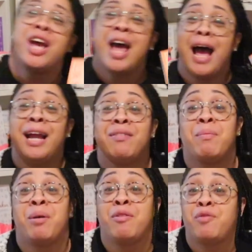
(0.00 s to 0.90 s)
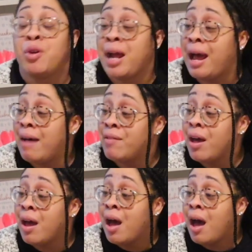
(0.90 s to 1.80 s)
I give them both
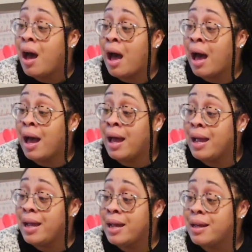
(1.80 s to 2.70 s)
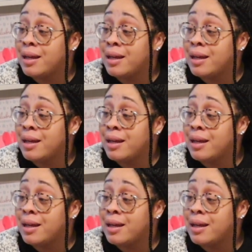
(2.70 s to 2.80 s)
4.5.